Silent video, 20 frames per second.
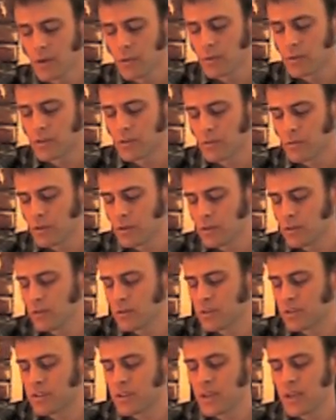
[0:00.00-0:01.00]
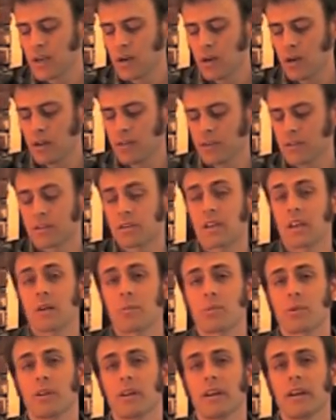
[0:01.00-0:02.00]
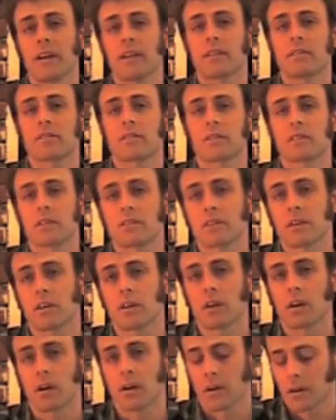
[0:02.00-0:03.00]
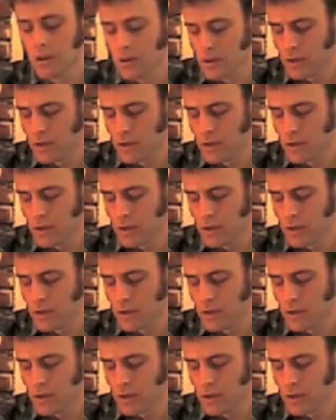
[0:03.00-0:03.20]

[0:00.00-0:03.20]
What you want to do is stay on the same plane as the guitar.